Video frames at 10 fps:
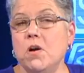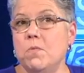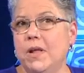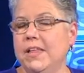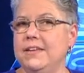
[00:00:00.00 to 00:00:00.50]

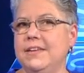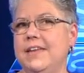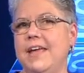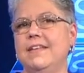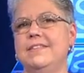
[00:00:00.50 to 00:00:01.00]
weren't willing to
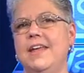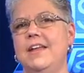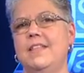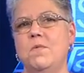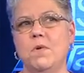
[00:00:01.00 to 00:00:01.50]
take a
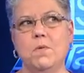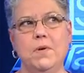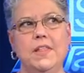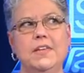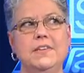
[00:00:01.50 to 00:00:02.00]
stand, and they weren't
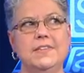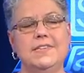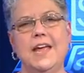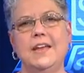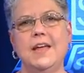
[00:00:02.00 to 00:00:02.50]
willing to
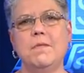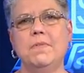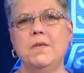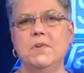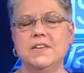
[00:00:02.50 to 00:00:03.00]
stand
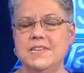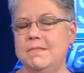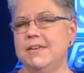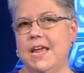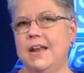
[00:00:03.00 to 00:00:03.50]
up, and they were
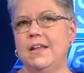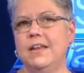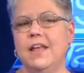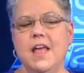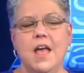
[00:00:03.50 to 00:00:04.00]

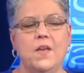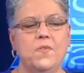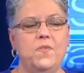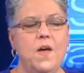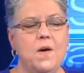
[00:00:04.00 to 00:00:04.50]
intimidated.
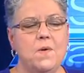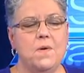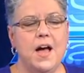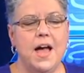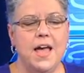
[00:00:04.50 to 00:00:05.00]

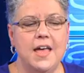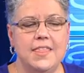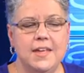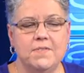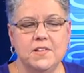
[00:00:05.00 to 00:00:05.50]
So I
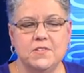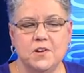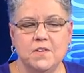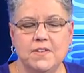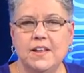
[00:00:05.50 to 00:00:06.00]
think if
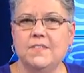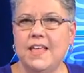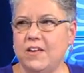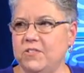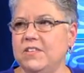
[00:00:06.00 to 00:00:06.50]

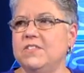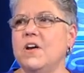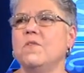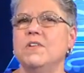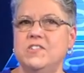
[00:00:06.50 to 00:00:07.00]
conservatives actually
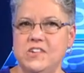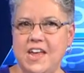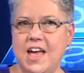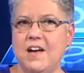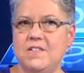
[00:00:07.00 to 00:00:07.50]
start
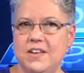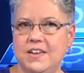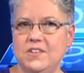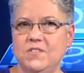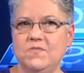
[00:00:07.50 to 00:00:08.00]
reaching out
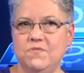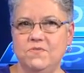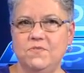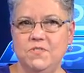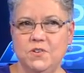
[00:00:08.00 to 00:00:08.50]
it, you'll,
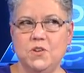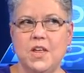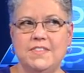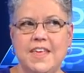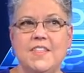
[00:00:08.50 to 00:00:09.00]

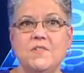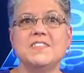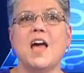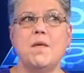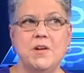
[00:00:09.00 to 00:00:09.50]
and say there
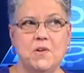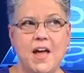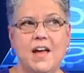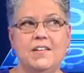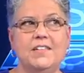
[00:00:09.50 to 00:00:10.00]
is common
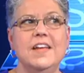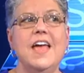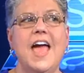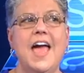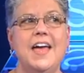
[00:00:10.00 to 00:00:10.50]
ground
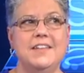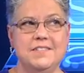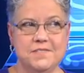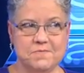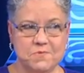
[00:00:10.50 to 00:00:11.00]

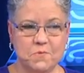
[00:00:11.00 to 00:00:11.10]
and